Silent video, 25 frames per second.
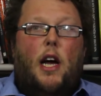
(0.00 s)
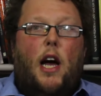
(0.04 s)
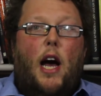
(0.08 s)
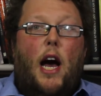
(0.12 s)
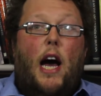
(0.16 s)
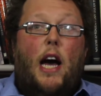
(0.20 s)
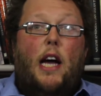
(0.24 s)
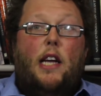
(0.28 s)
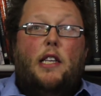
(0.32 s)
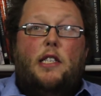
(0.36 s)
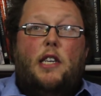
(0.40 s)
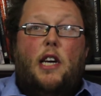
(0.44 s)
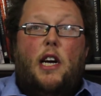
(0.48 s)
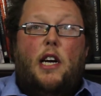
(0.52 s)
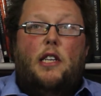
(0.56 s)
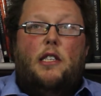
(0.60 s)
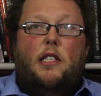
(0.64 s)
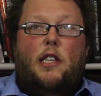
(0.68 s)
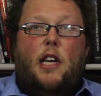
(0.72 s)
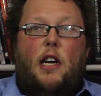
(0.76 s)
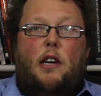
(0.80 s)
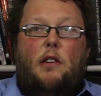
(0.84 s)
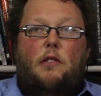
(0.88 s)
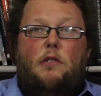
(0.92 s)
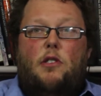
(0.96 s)
And it
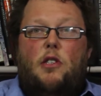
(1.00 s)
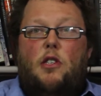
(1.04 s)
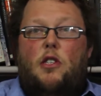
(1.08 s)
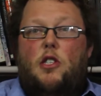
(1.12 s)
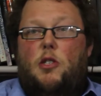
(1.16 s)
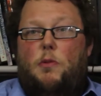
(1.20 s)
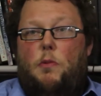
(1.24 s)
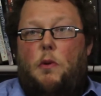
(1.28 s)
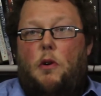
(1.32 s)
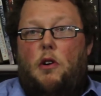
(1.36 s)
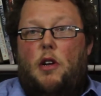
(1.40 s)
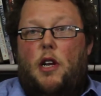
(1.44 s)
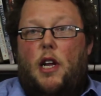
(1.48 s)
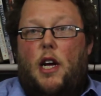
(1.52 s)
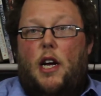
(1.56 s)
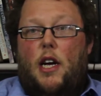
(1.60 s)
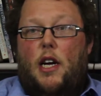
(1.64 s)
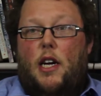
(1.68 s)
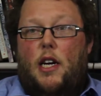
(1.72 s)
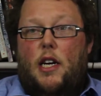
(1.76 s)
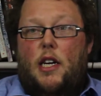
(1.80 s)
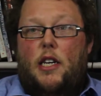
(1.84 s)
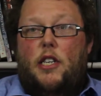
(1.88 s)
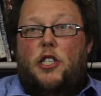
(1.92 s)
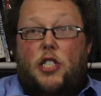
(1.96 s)
turns out, spoiler,
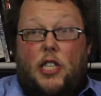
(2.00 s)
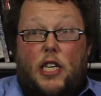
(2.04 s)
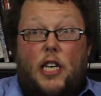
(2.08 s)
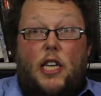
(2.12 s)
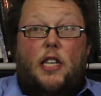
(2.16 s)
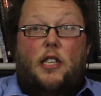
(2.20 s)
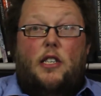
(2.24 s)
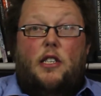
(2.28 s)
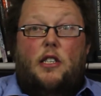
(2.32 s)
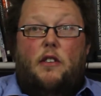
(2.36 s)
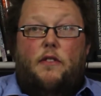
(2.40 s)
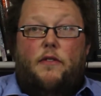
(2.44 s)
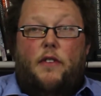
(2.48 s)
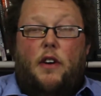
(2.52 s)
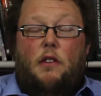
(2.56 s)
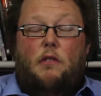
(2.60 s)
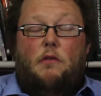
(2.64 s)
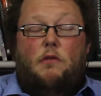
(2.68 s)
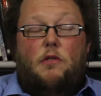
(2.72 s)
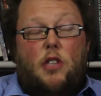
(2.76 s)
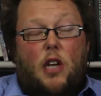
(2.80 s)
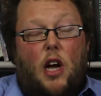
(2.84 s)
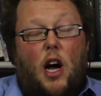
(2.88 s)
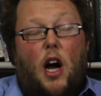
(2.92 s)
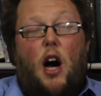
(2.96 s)
she is in the
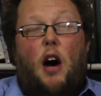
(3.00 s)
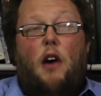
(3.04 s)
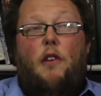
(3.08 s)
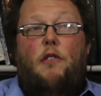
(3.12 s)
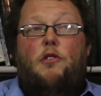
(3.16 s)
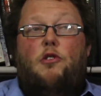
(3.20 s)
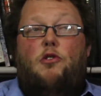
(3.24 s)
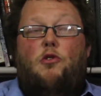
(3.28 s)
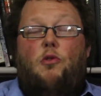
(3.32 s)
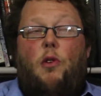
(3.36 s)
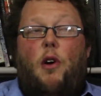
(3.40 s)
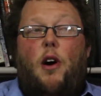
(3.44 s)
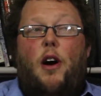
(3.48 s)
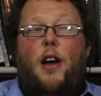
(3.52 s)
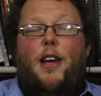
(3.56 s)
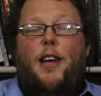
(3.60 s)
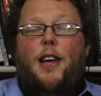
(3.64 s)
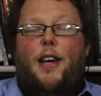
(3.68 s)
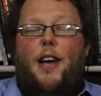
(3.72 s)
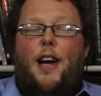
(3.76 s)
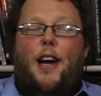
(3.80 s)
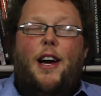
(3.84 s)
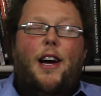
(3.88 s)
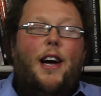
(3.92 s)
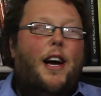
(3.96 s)
vault. So I was
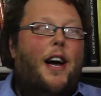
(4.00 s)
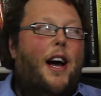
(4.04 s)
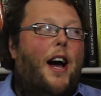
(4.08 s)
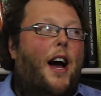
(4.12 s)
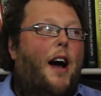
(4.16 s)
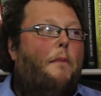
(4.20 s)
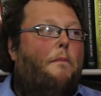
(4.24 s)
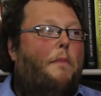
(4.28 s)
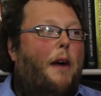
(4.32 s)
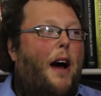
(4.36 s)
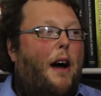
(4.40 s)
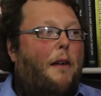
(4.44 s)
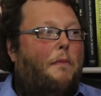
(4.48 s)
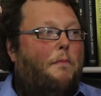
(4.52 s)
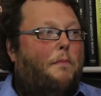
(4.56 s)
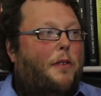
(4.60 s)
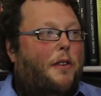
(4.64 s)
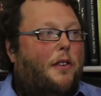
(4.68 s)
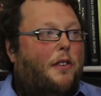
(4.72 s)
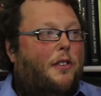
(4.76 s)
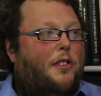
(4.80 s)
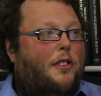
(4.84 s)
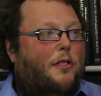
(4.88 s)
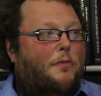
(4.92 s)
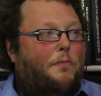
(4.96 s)
quite
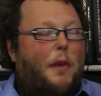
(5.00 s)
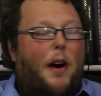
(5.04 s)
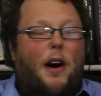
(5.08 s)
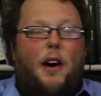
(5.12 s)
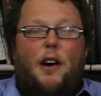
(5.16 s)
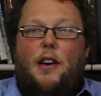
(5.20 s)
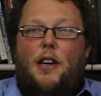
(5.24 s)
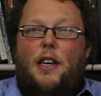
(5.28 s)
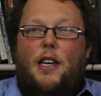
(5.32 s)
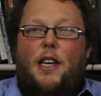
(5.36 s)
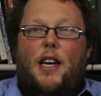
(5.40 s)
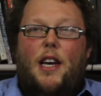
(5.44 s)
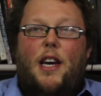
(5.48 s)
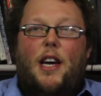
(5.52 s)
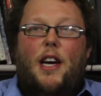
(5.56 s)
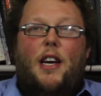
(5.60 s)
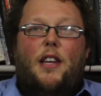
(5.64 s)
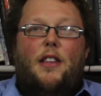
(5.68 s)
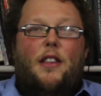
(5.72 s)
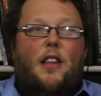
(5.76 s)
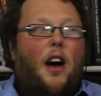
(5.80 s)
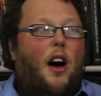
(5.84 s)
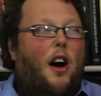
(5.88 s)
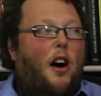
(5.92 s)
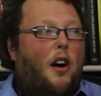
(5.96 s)
bamboozled by
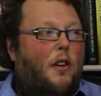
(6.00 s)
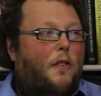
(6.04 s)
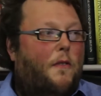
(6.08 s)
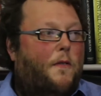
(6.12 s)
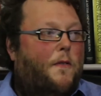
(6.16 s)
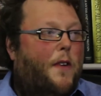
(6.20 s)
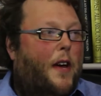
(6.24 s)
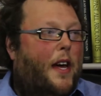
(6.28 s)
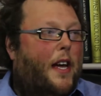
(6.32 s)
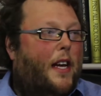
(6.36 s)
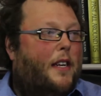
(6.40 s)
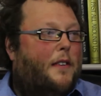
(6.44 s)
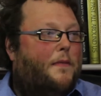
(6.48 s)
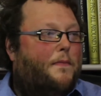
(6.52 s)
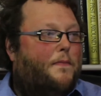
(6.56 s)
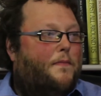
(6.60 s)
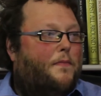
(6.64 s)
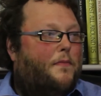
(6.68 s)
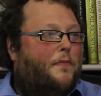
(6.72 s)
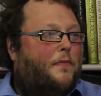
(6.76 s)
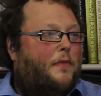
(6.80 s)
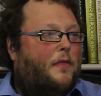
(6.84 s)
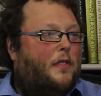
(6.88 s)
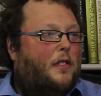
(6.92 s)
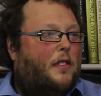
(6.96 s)
the whole thing.
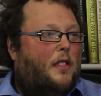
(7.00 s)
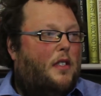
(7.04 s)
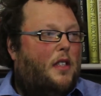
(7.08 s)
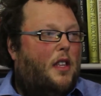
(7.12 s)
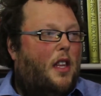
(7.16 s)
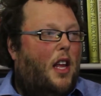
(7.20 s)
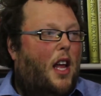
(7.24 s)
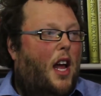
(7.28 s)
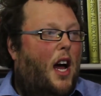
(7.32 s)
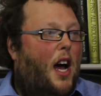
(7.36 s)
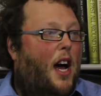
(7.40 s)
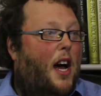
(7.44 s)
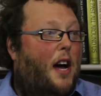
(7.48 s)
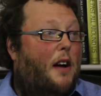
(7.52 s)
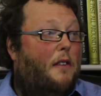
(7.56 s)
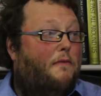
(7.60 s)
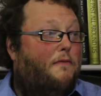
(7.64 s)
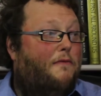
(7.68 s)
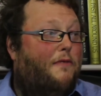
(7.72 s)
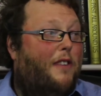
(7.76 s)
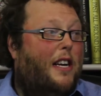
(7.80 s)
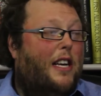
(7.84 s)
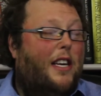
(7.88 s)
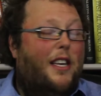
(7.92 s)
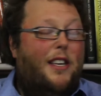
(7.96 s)

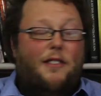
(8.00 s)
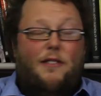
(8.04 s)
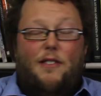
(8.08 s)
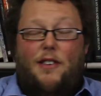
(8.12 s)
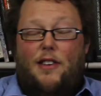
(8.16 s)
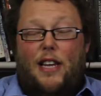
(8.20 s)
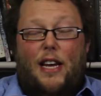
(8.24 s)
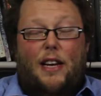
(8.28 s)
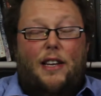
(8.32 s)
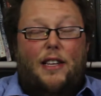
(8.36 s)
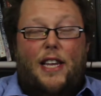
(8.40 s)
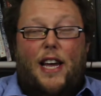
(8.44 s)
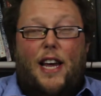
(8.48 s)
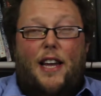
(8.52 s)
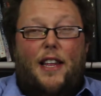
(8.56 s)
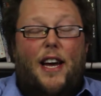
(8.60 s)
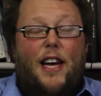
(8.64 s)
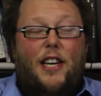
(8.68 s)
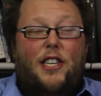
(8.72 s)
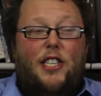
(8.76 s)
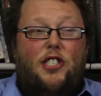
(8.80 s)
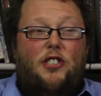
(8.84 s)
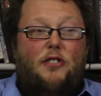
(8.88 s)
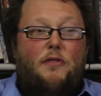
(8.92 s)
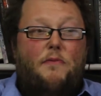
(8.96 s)
Really, that
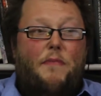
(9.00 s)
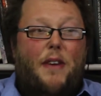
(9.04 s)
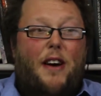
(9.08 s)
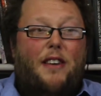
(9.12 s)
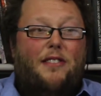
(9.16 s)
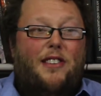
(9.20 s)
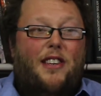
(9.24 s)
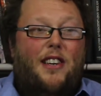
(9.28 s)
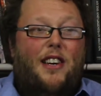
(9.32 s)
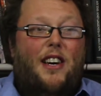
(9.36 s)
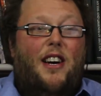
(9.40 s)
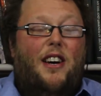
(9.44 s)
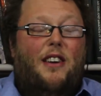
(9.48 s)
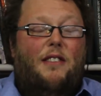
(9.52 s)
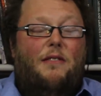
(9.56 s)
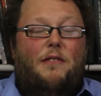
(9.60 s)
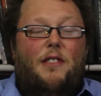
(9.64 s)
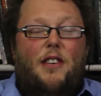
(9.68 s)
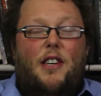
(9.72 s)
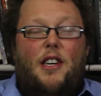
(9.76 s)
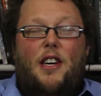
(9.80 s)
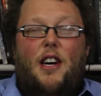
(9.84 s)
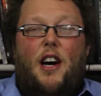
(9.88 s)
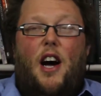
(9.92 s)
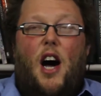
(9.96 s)
actually took me back. I was like, oh,
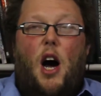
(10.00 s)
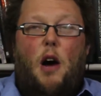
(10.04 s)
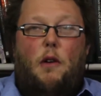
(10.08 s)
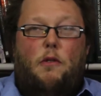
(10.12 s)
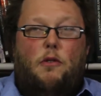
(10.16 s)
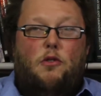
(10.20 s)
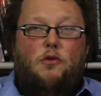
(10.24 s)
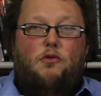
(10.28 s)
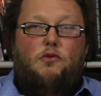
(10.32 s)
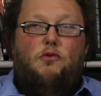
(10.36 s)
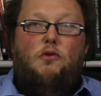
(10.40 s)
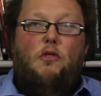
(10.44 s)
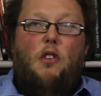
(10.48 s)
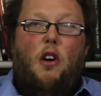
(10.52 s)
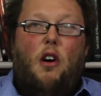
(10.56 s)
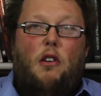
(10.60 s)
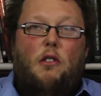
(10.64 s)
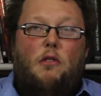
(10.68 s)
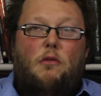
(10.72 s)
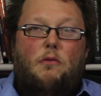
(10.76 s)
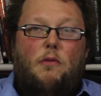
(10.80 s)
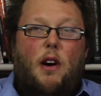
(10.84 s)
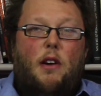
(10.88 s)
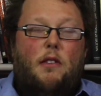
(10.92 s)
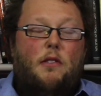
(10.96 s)
I was
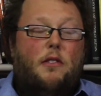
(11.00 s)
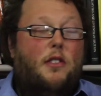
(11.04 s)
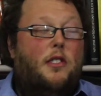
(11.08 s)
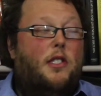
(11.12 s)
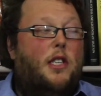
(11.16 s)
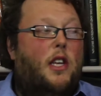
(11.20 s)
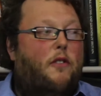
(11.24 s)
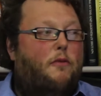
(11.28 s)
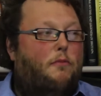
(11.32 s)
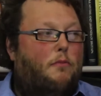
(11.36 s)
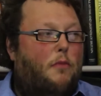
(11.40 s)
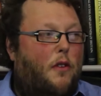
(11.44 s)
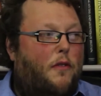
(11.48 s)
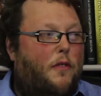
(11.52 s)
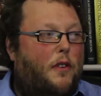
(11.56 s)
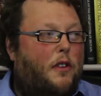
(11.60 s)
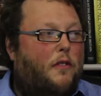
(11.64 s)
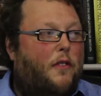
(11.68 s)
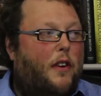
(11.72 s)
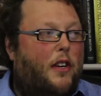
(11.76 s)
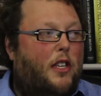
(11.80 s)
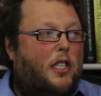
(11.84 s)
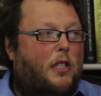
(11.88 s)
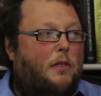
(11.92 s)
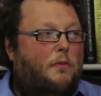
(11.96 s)
wrong. Well done, Stephen Moffat.
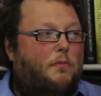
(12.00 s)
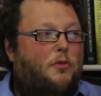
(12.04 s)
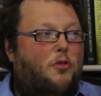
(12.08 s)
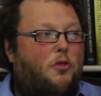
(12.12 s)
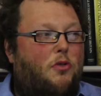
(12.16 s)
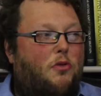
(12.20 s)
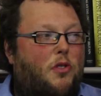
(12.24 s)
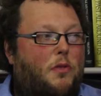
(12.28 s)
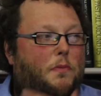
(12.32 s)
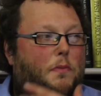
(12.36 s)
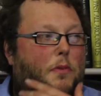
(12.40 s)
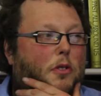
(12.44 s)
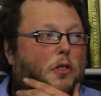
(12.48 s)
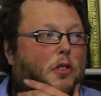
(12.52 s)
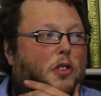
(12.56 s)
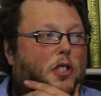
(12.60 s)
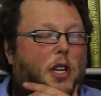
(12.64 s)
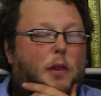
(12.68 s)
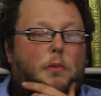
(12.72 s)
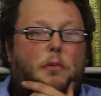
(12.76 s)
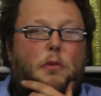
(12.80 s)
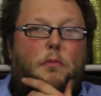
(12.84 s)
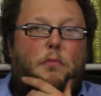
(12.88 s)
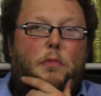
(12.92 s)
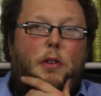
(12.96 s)
You've actually pulled
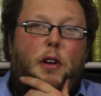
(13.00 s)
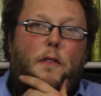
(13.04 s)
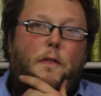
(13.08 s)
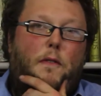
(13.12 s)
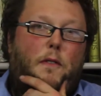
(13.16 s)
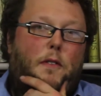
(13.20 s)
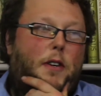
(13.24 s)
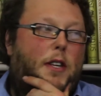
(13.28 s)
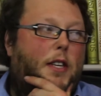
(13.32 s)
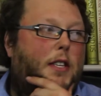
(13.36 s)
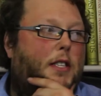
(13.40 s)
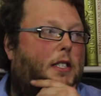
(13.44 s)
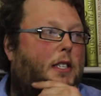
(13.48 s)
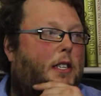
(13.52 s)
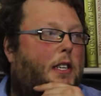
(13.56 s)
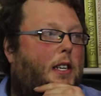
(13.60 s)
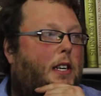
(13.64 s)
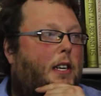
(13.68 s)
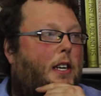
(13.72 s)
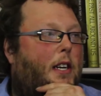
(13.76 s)
double bluff on it.